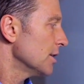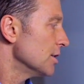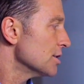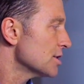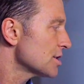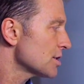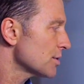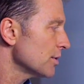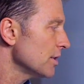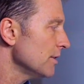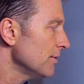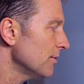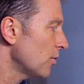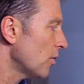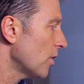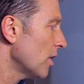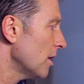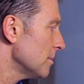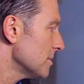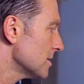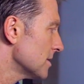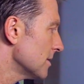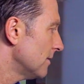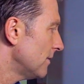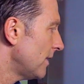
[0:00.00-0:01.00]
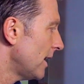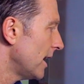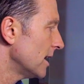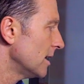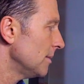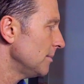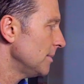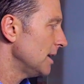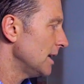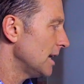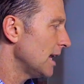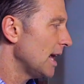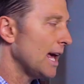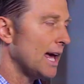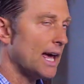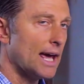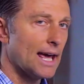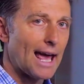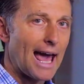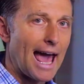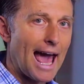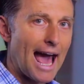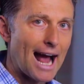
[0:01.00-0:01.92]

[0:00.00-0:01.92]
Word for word: there's three forms of vitamin A,